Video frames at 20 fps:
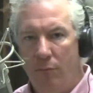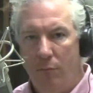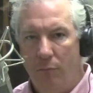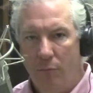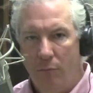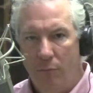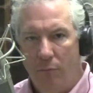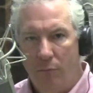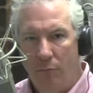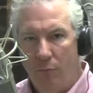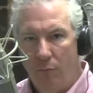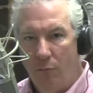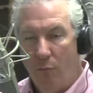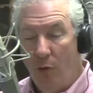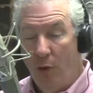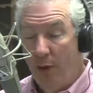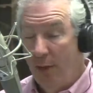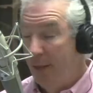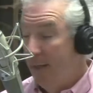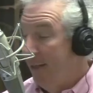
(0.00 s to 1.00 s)
becoming.
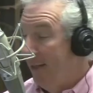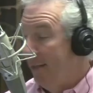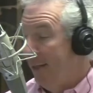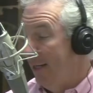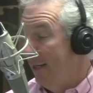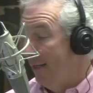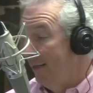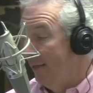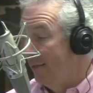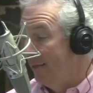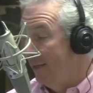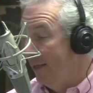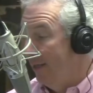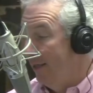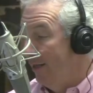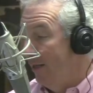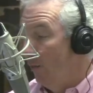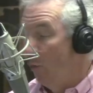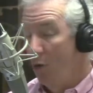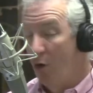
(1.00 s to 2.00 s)
Right, and, and it's
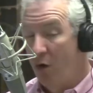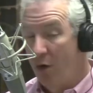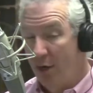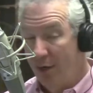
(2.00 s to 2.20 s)
and, we're on an